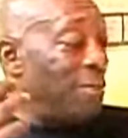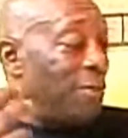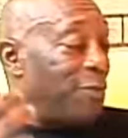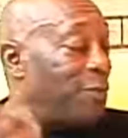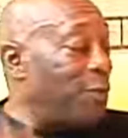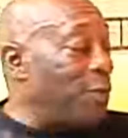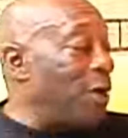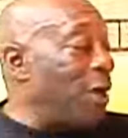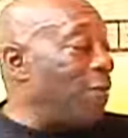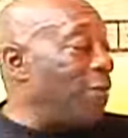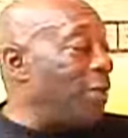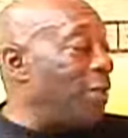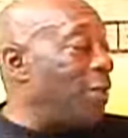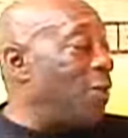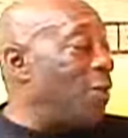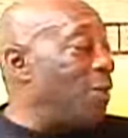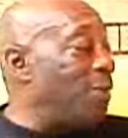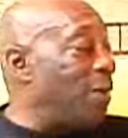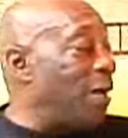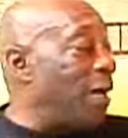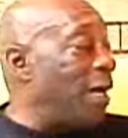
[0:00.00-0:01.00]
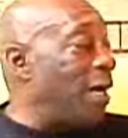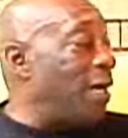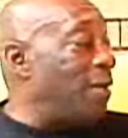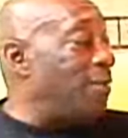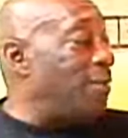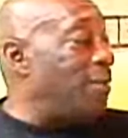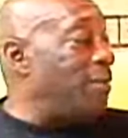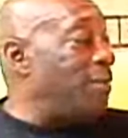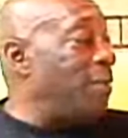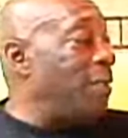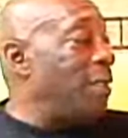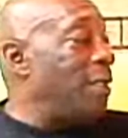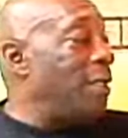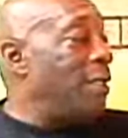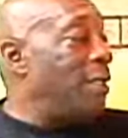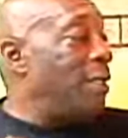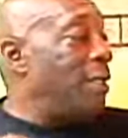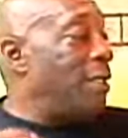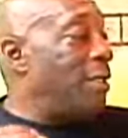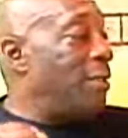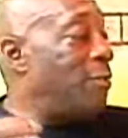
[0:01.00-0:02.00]
before I record my
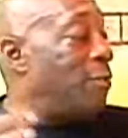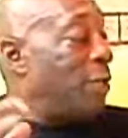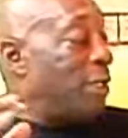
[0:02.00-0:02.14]
album,